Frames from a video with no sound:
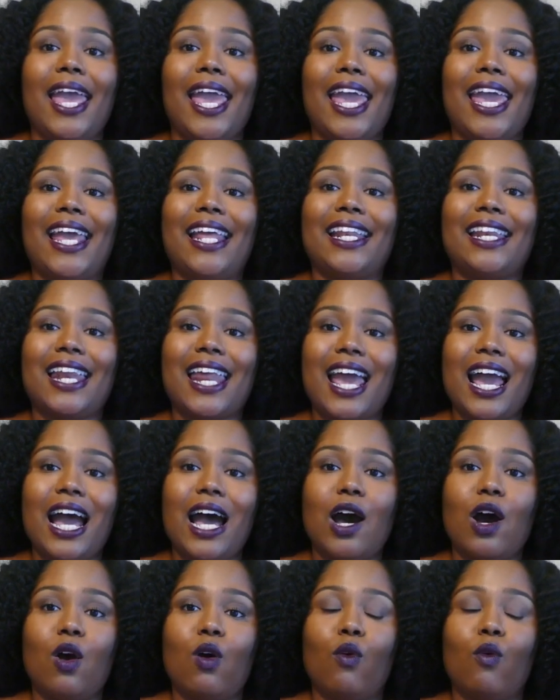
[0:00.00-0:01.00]
And
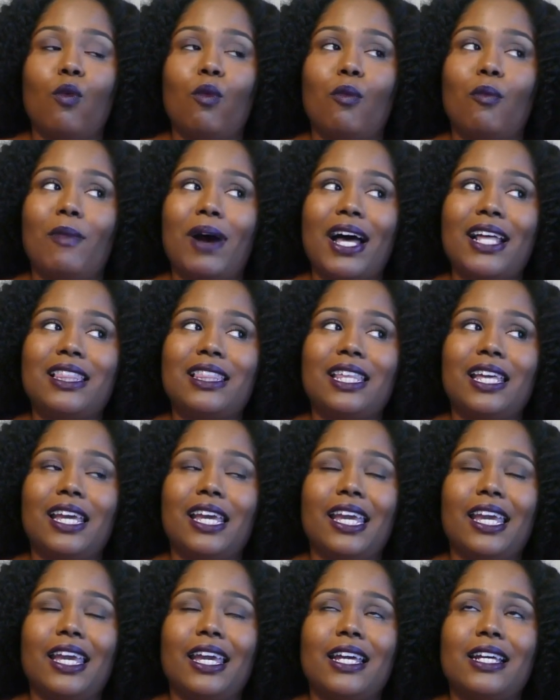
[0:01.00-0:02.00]
now my
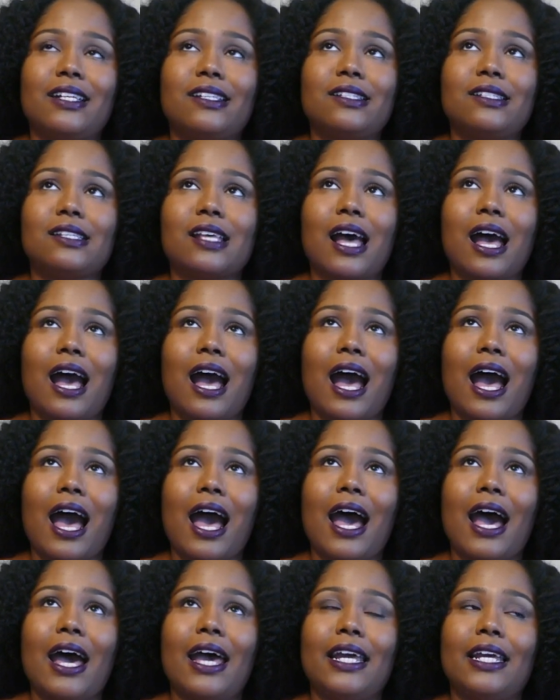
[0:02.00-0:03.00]
thing is,
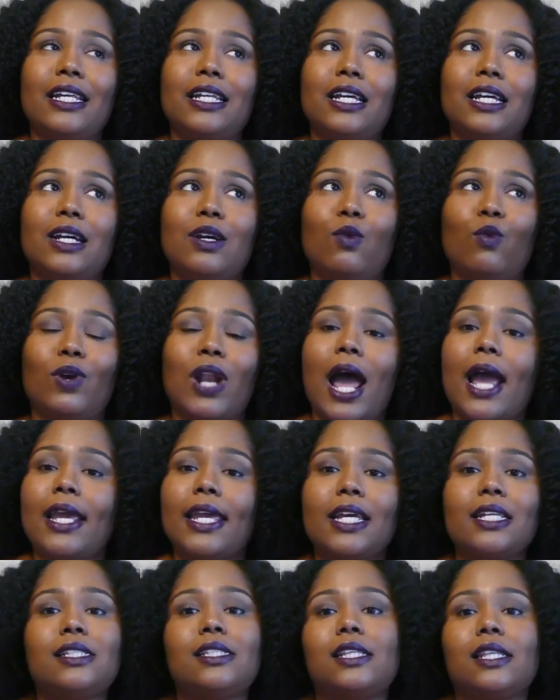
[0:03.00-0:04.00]
when I
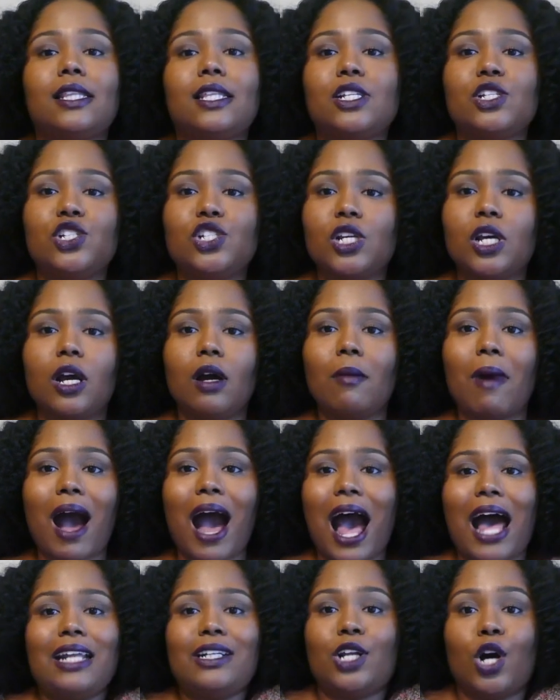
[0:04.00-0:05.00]
get to the gym,
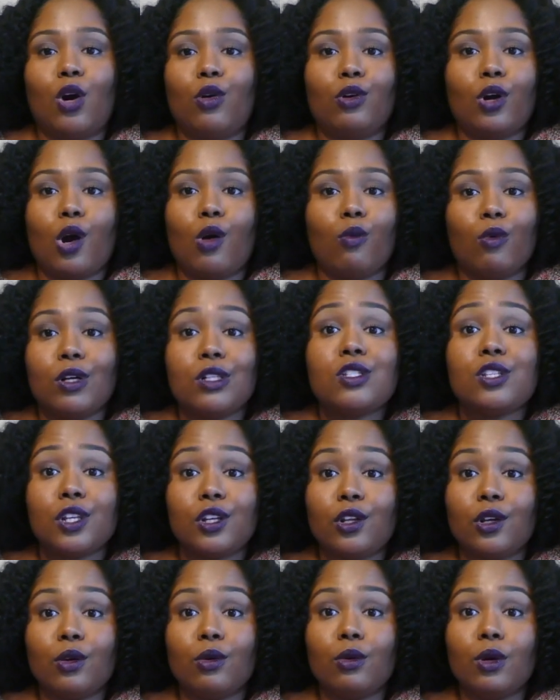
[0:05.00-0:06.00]
I don't know what to
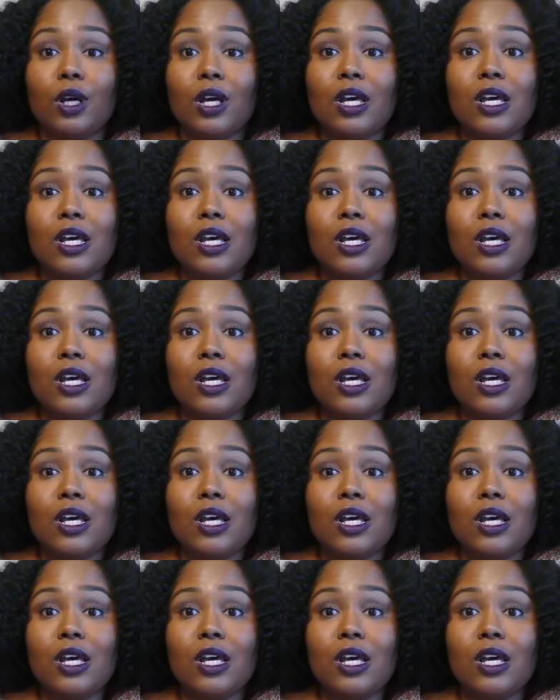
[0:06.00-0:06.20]
do.